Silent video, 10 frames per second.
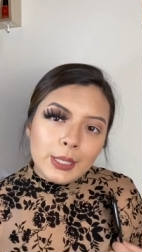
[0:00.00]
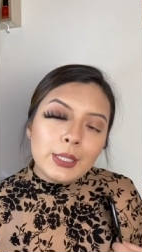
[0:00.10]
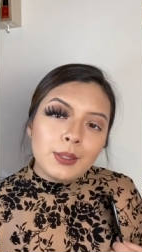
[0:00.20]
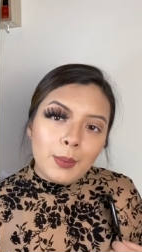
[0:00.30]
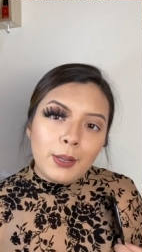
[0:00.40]
It
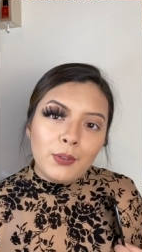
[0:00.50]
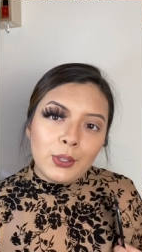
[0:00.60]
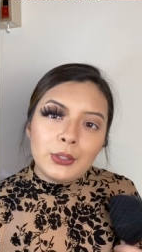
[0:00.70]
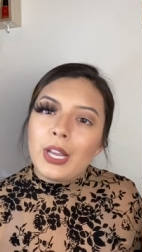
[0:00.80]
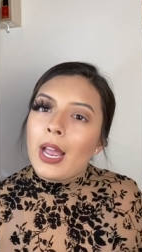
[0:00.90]
is my
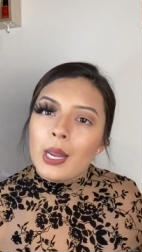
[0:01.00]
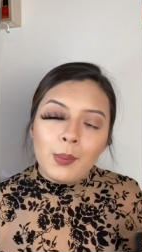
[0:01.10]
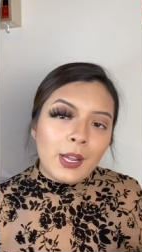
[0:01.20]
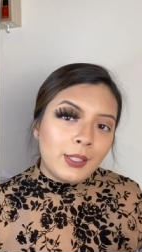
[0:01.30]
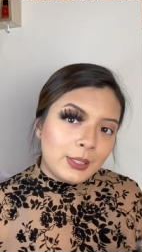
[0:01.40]
fault. I
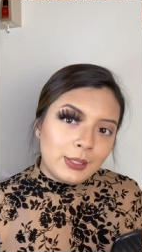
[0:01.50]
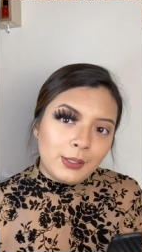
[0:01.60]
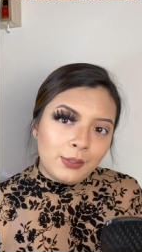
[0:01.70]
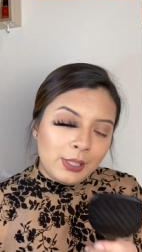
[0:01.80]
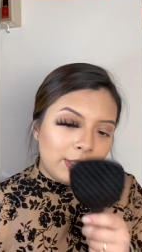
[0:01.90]
am not good
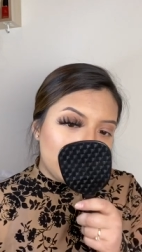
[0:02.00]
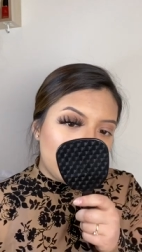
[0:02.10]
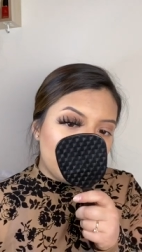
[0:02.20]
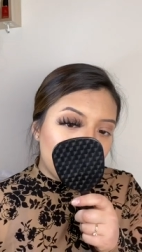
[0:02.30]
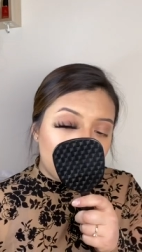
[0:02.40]
enough for these
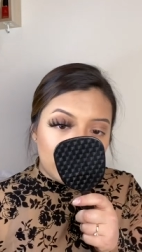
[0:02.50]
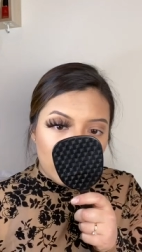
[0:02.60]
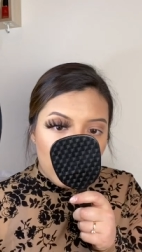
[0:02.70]
lashes.